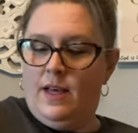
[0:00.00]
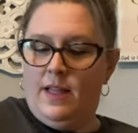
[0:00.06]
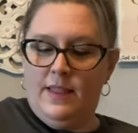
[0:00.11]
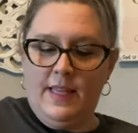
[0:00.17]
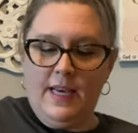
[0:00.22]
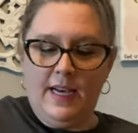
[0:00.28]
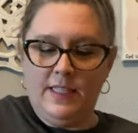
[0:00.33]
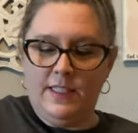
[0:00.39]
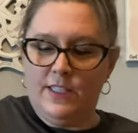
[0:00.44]

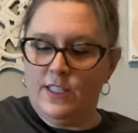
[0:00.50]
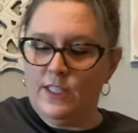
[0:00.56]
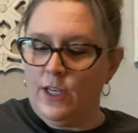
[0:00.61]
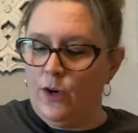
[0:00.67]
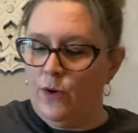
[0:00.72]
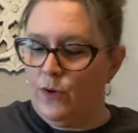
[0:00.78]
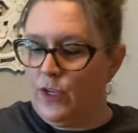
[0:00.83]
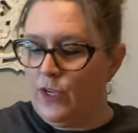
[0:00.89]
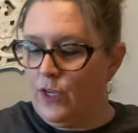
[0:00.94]
That's so
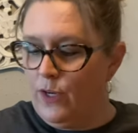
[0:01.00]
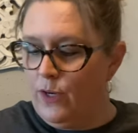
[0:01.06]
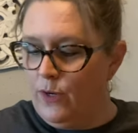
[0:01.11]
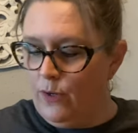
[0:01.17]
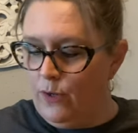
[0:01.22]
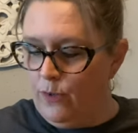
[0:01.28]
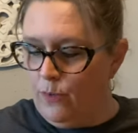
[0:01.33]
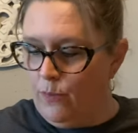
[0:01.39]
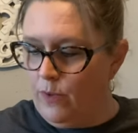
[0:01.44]

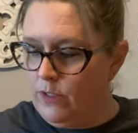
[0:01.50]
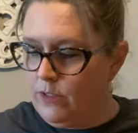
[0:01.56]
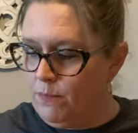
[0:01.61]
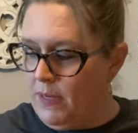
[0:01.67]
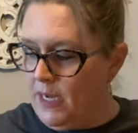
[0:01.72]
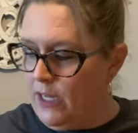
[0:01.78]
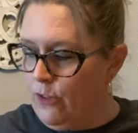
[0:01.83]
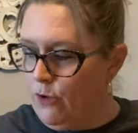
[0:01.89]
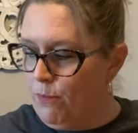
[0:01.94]
cute. Where's
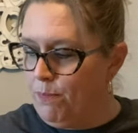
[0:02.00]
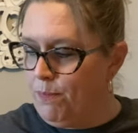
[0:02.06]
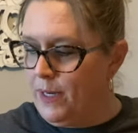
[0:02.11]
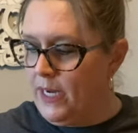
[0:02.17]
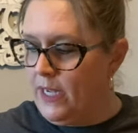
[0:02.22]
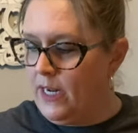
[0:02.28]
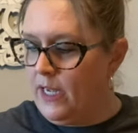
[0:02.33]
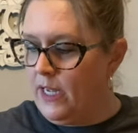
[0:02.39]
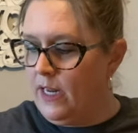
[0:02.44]
my other
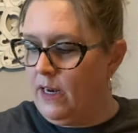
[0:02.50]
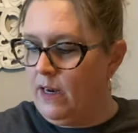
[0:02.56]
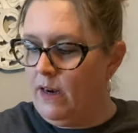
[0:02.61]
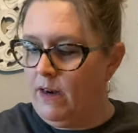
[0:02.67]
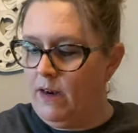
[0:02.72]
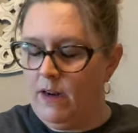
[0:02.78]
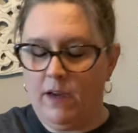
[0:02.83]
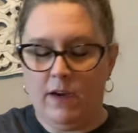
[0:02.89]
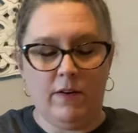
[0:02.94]

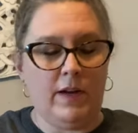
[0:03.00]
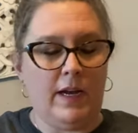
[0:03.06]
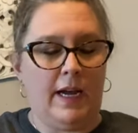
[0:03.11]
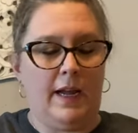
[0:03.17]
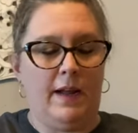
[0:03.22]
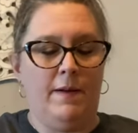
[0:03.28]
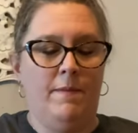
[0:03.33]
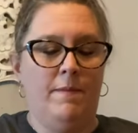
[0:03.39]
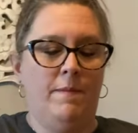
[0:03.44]
button?
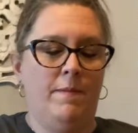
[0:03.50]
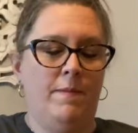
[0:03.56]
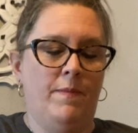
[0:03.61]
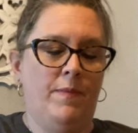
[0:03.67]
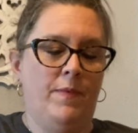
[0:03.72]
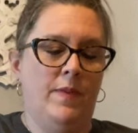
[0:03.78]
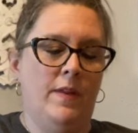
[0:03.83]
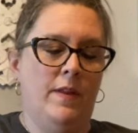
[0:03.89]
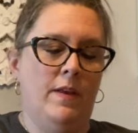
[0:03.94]
Okay,
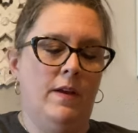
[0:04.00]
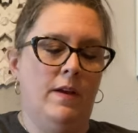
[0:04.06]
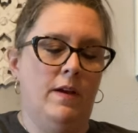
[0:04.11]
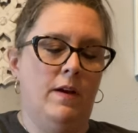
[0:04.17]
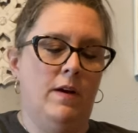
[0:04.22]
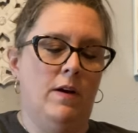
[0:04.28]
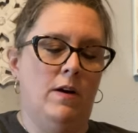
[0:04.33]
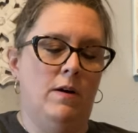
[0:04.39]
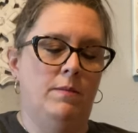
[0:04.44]

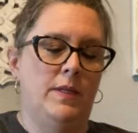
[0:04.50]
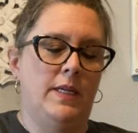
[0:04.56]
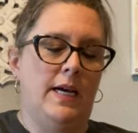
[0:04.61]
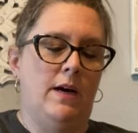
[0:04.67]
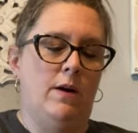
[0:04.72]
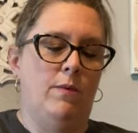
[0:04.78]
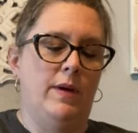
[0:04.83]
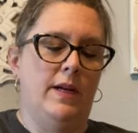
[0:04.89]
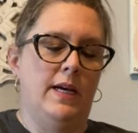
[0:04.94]
calm
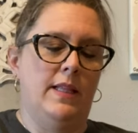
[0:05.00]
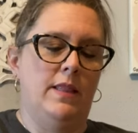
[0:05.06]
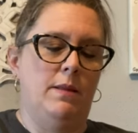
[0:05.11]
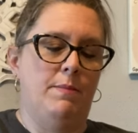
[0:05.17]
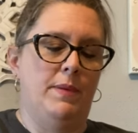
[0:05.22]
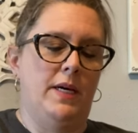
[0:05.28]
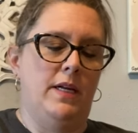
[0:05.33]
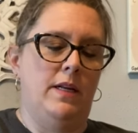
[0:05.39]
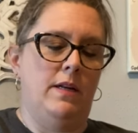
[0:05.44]
down. We got the
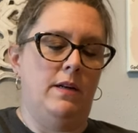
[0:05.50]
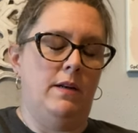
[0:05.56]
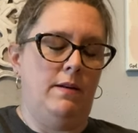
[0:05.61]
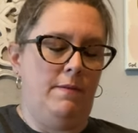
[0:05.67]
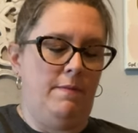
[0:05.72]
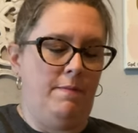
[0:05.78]
button.